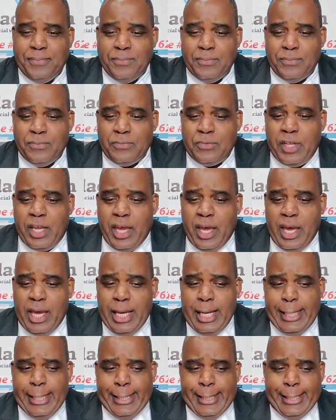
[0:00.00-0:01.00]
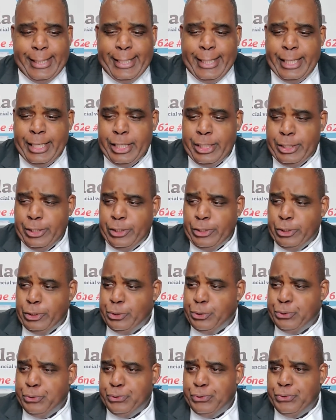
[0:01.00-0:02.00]
Okay?
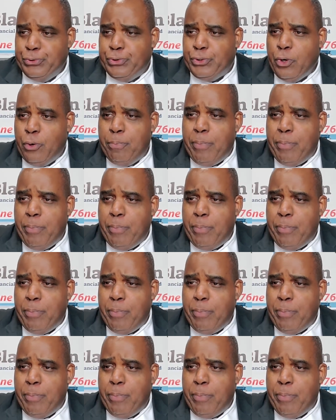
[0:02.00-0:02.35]
Joe